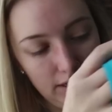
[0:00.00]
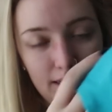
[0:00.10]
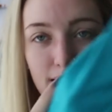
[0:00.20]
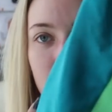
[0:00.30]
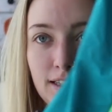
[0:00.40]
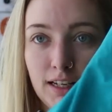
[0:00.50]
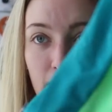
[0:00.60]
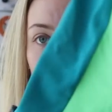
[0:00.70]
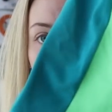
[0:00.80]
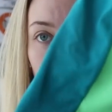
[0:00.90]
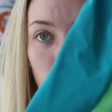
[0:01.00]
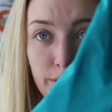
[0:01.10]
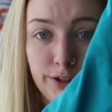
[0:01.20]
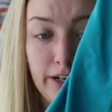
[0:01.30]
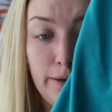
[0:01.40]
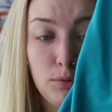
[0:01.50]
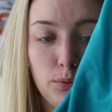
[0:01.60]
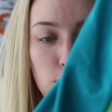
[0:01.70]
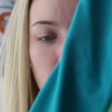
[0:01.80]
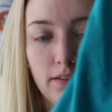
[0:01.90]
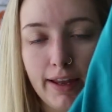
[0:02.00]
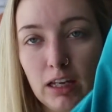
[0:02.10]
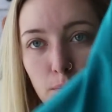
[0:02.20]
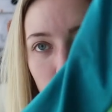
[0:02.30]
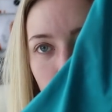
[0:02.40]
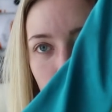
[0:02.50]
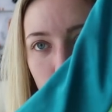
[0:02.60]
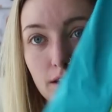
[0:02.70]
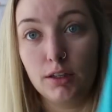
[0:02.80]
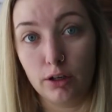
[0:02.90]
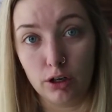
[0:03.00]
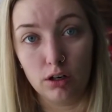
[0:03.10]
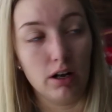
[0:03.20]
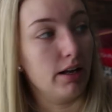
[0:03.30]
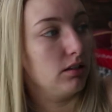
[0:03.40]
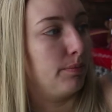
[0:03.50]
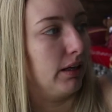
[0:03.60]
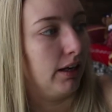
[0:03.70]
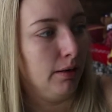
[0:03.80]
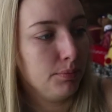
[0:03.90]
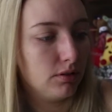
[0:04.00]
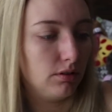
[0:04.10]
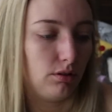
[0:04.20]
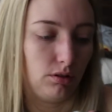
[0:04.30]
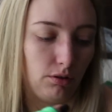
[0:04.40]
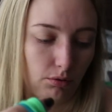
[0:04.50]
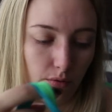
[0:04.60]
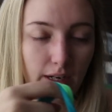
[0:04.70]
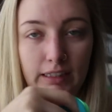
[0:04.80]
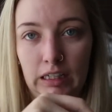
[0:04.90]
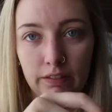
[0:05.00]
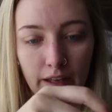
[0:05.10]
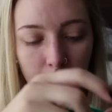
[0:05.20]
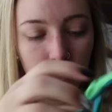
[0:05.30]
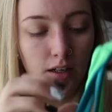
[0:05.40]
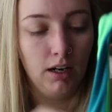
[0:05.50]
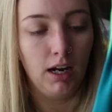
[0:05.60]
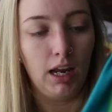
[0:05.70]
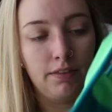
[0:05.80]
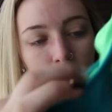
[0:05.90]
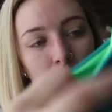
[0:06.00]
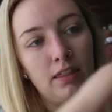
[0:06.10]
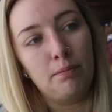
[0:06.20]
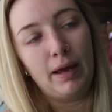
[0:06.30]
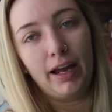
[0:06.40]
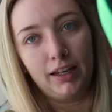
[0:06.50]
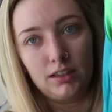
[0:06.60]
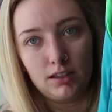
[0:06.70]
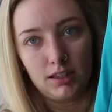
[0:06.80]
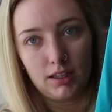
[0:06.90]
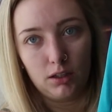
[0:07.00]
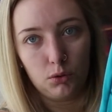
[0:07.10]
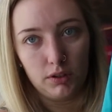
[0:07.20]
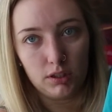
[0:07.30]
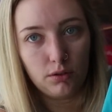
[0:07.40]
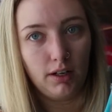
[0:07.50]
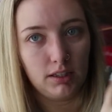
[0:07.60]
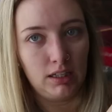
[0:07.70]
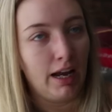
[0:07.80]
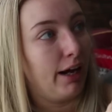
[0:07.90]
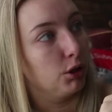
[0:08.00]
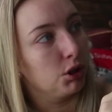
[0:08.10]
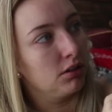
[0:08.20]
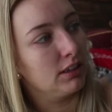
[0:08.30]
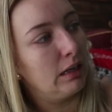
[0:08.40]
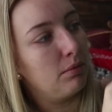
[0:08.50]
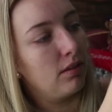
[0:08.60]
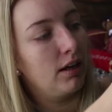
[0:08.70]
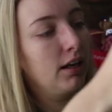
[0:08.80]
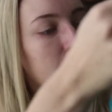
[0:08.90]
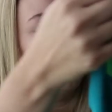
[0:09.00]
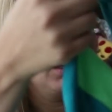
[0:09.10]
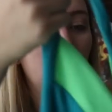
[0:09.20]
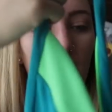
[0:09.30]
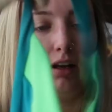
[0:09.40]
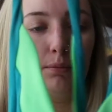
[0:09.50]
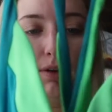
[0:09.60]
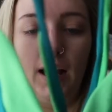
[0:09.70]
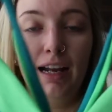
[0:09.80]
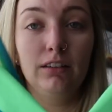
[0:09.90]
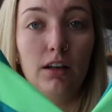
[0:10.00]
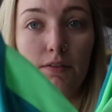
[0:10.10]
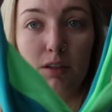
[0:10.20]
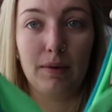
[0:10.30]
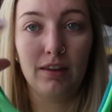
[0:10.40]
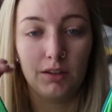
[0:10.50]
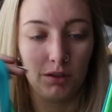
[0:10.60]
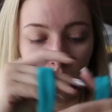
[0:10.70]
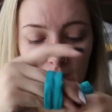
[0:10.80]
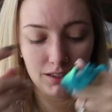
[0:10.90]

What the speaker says: It sits kind of low on your hips, which I like because your girl has big hips, so I need that. And then in the back, it does like a crisscrossy action type thing. I love this bathing suit.